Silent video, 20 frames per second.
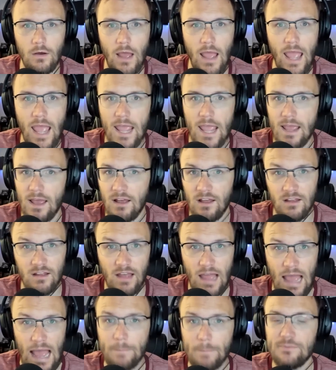a
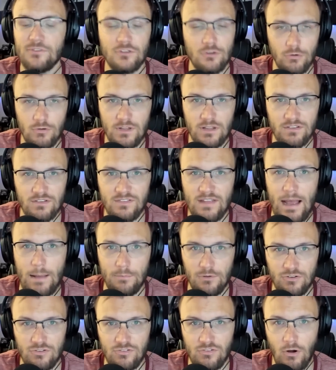absolutely
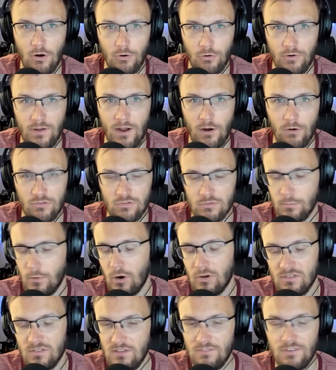established starter in Harrison
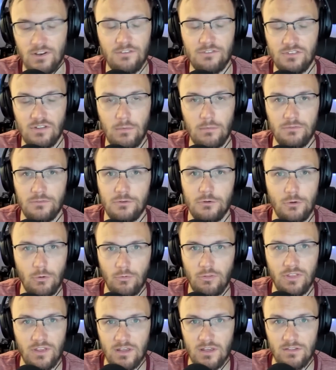Barnes, even if some of you
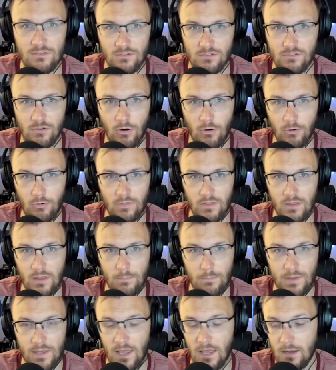don't think he's a starter in the
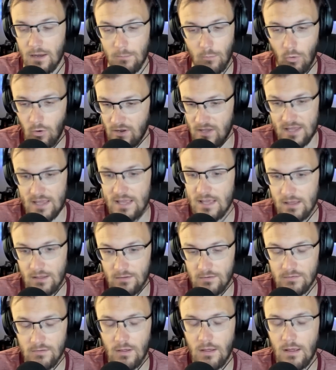NBA anymore, he
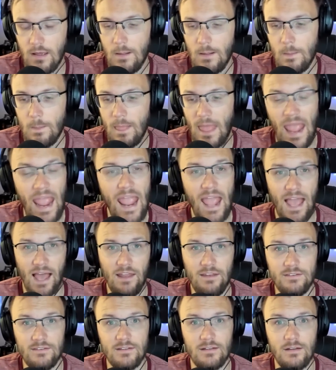is.
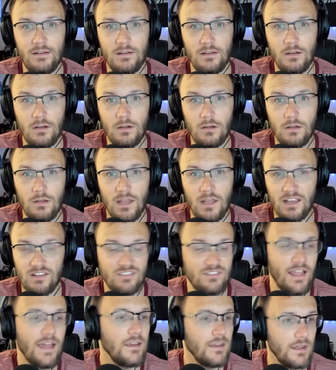And
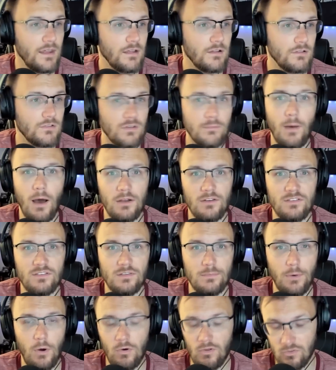extending Domantas
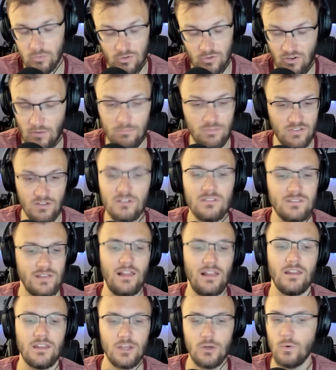Sabonis, which I'm still
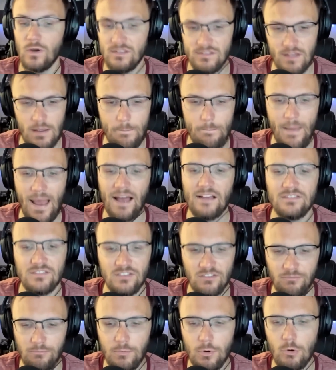telling you is a
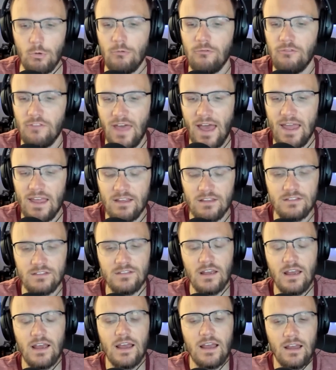massive move that is
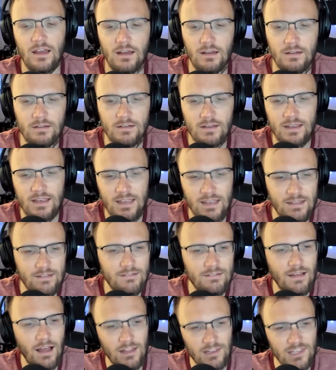
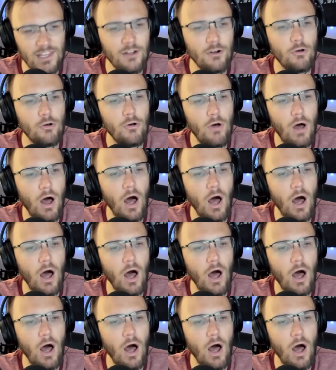a little